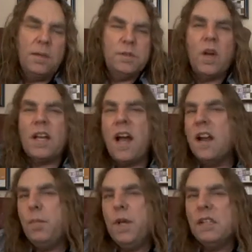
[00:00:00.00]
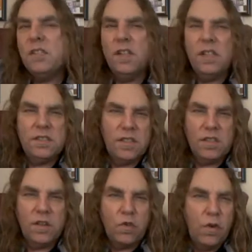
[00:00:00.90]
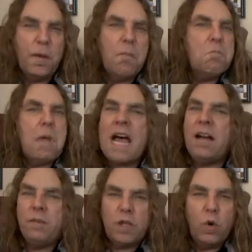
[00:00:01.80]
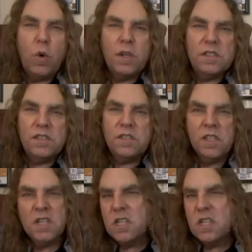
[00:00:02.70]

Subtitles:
So I kind of picture this as a group of maverick horses